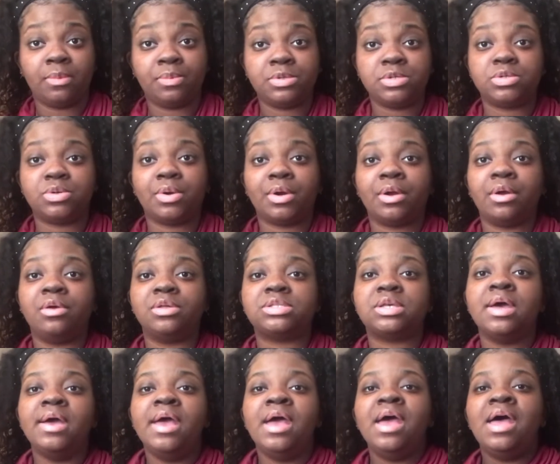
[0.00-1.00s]
tutorials.
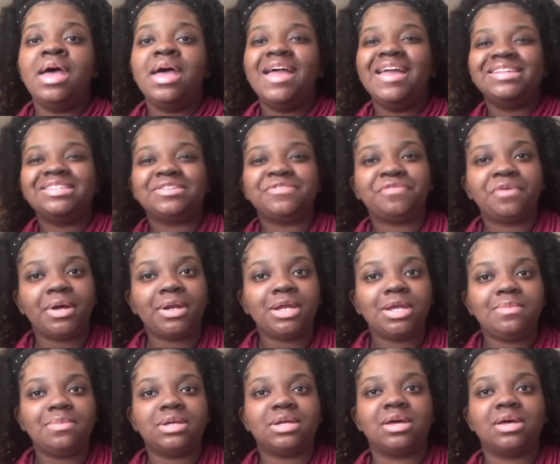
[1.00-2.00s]
It's funny
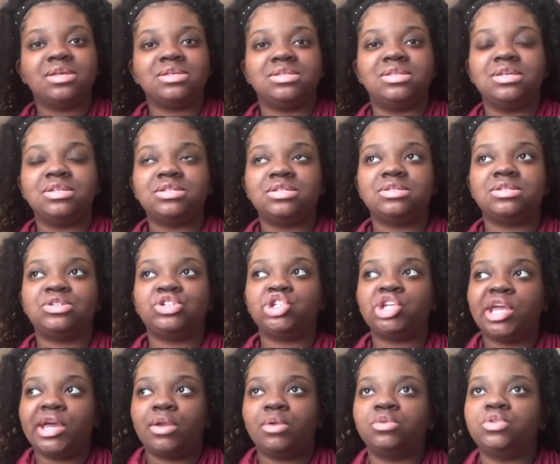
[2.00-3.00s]
because this
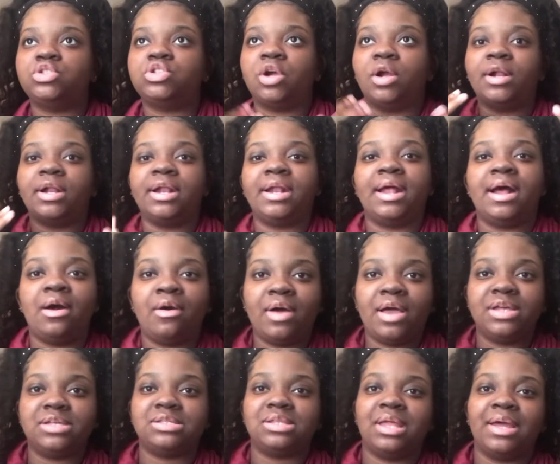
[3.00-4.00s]
channel started out
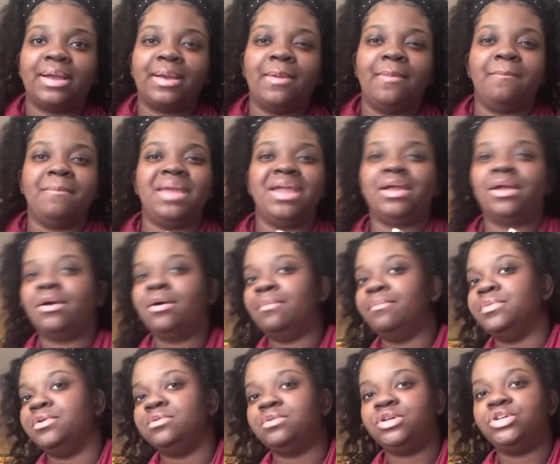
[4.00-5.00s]
as like a makeup
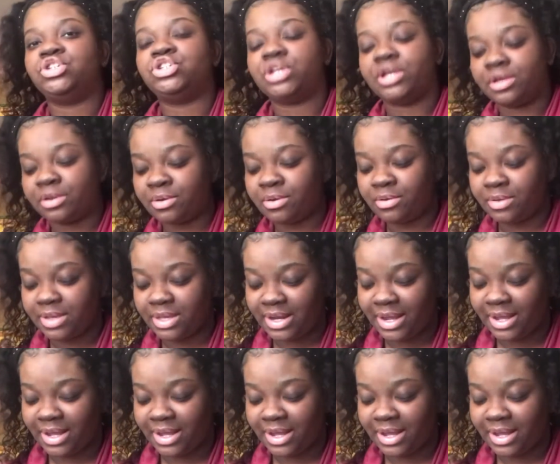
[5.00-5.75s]
beauty channel, and I